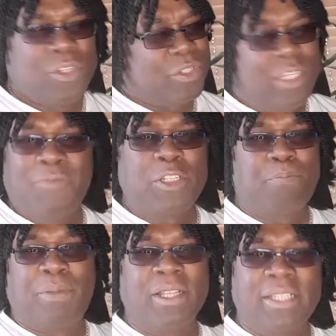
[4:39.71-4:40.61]
Just give us
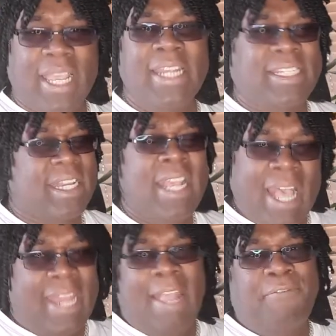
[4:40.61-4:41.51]
Bill Gates
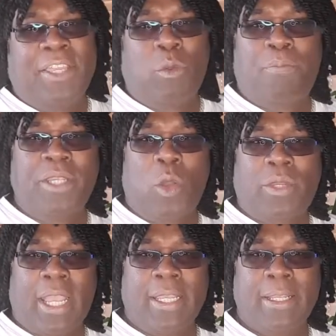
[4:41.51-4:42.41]
and everything will be
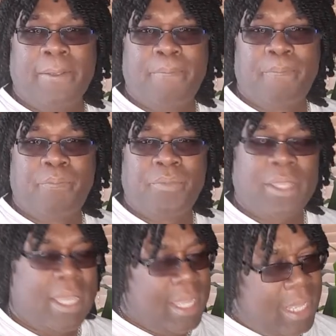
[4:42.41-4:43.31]
okay.
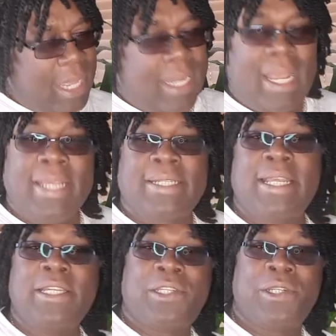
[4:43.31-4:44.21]
And I
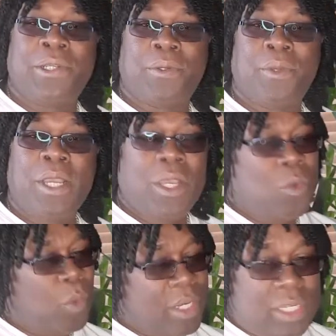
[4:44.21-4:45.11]
said to you,
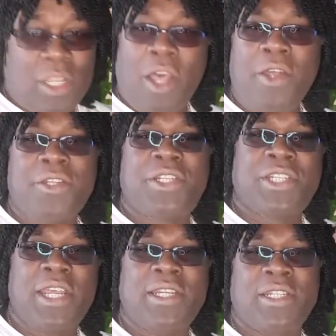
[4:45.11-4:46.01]
when God
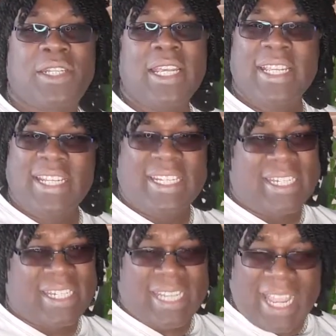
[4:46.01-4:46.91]
sends
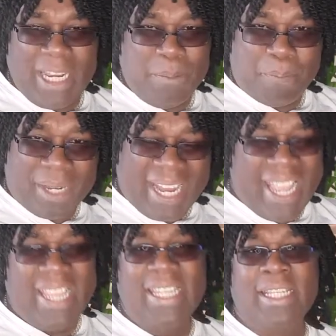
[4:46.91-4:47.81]
his 10
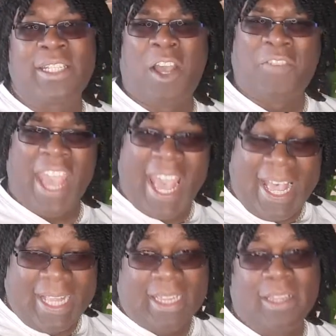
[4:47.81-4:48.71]
plagues of
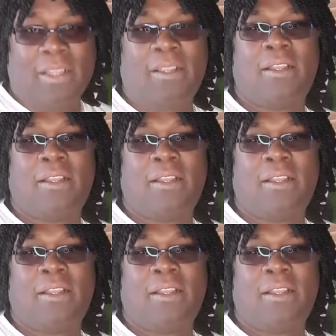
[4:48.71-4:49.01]
hell,